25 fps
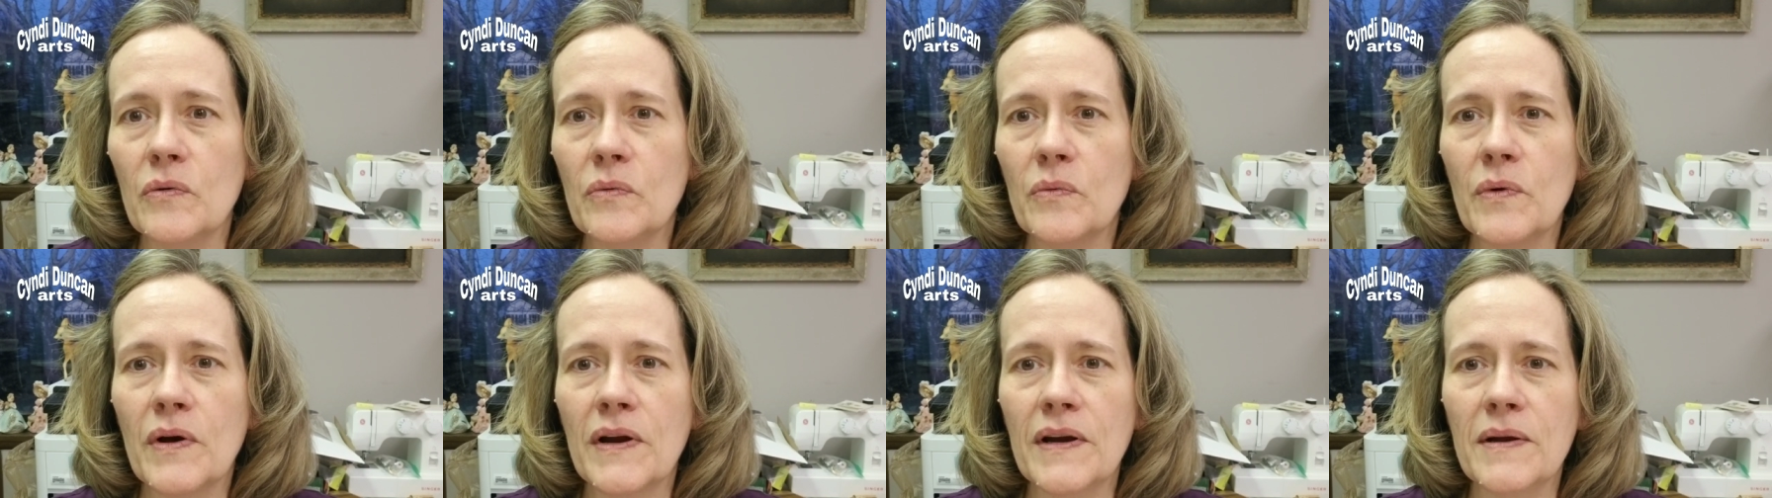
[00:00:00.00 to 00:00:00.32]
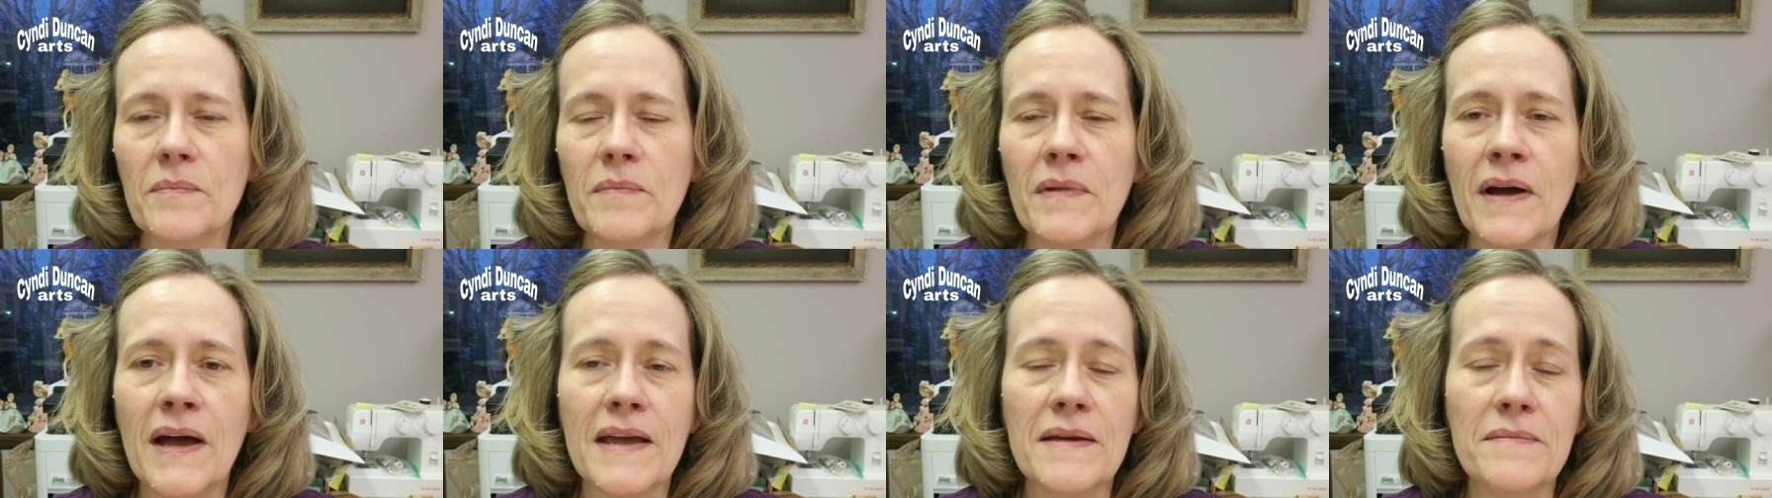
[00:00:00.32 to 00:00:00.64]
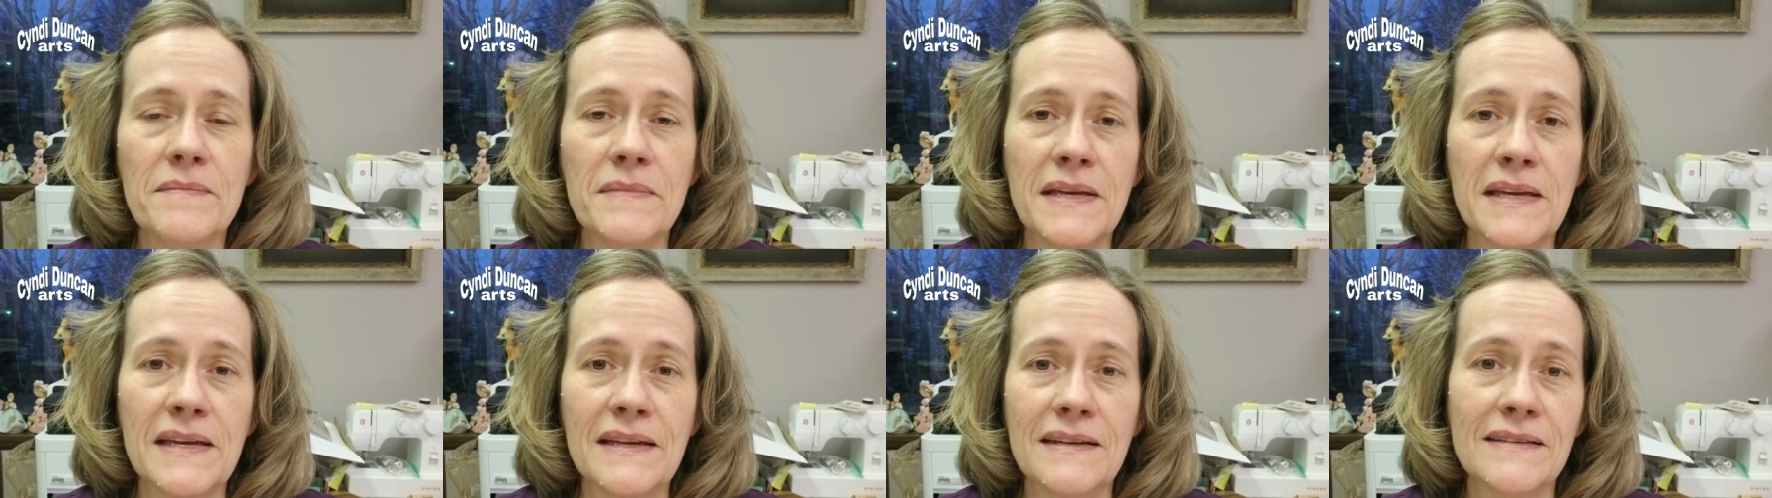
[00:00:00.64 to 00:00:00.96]
what it might
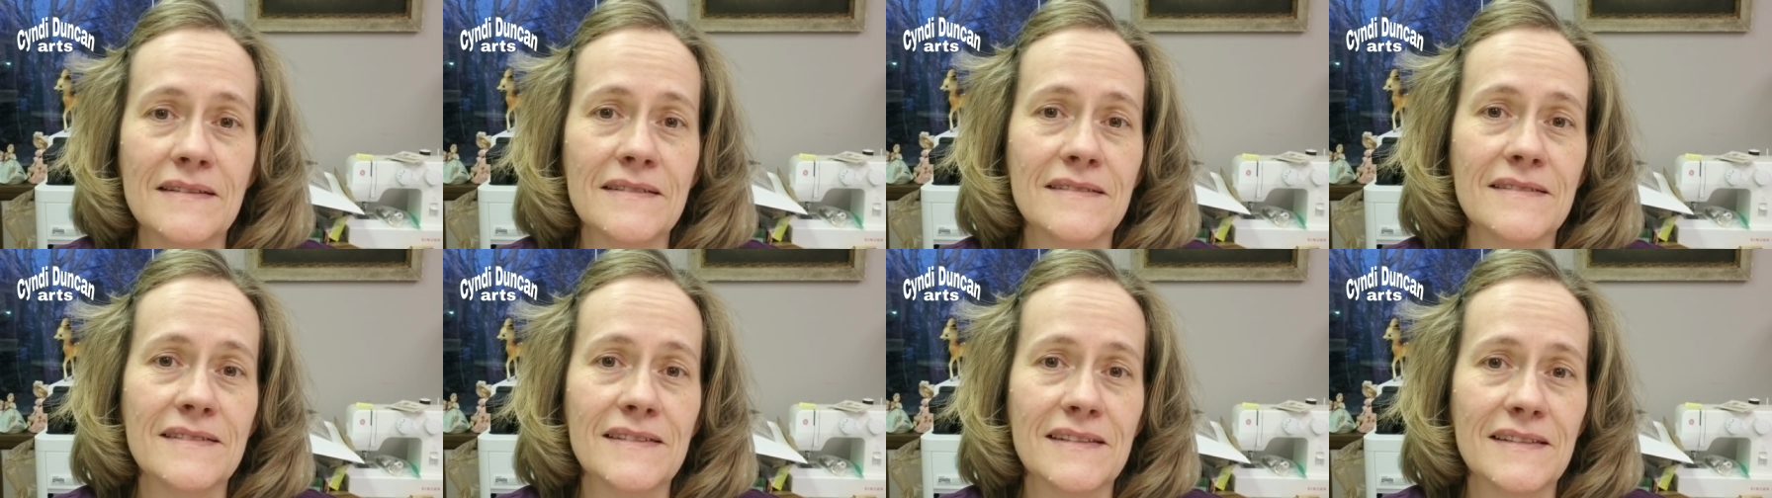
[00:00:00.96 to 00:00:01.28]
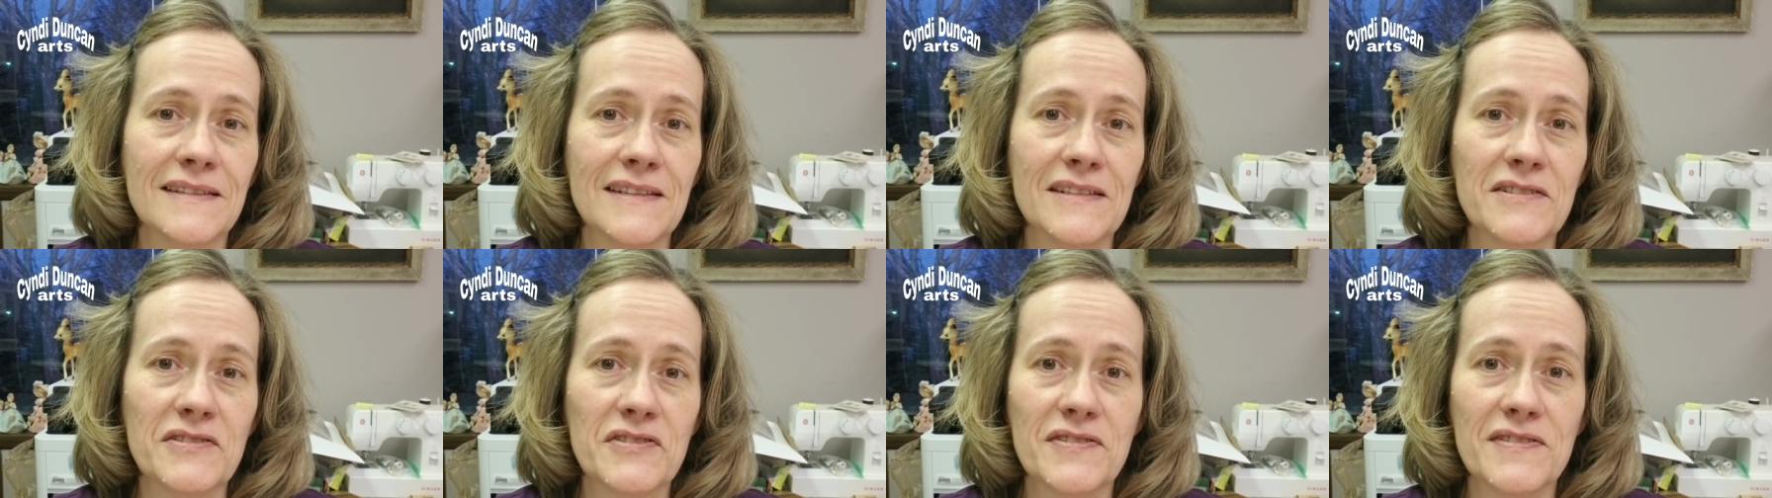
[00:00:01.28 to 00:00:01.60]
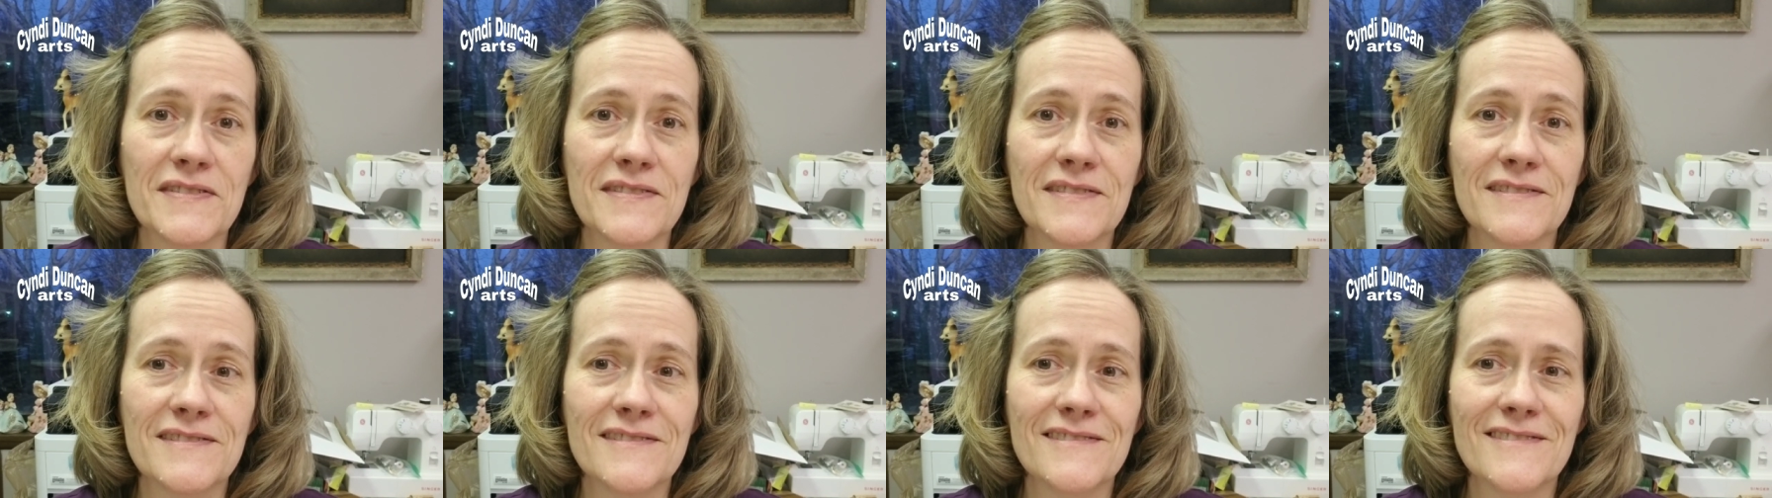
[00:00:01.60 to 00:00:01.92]
mean is that i
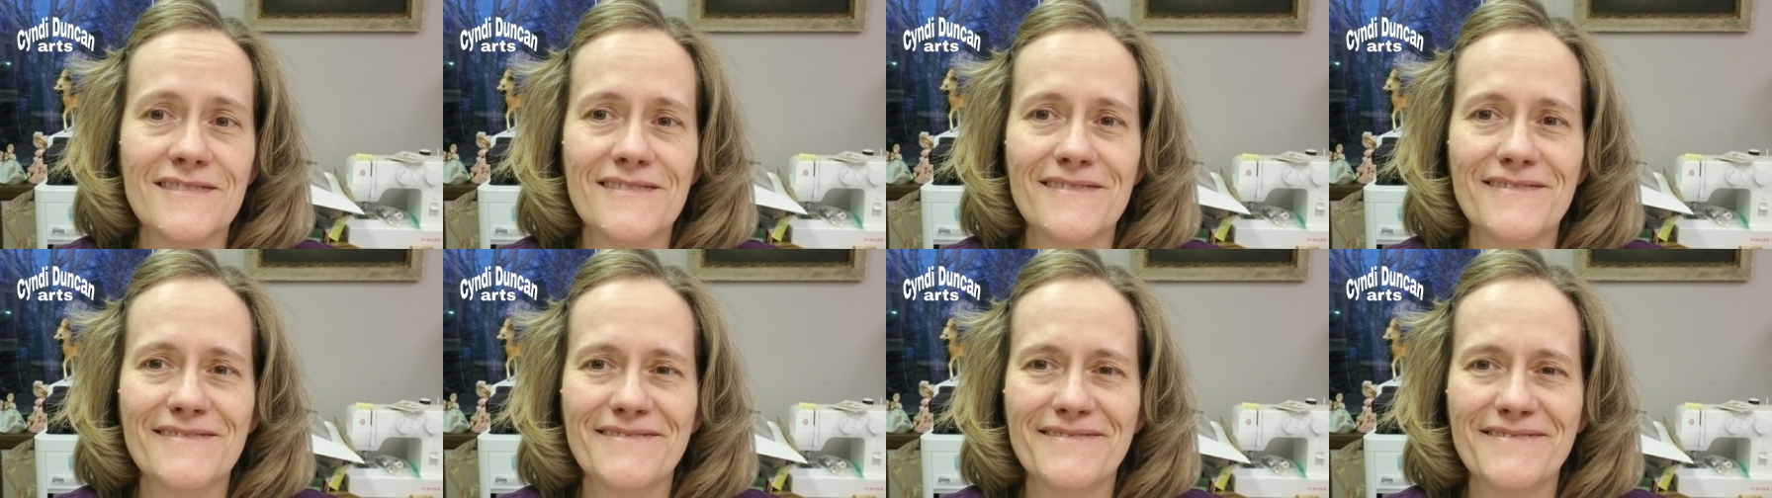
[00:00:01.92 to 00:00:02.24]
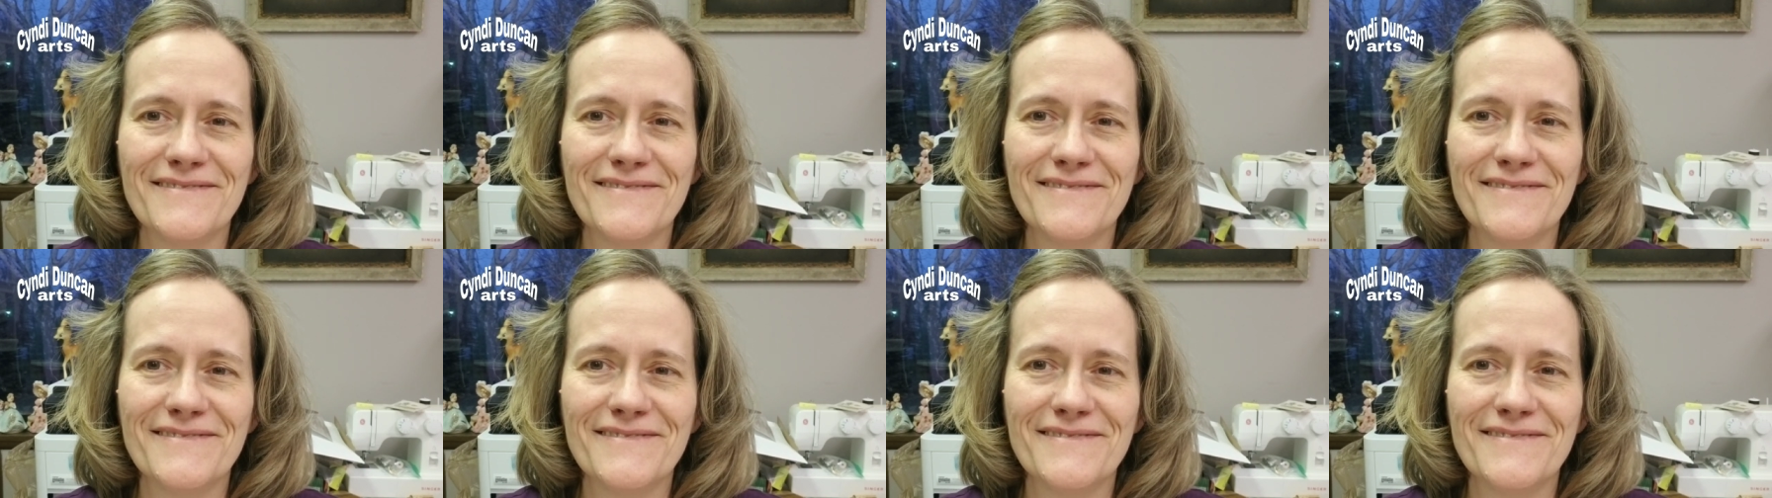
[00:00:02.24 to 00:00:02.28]
just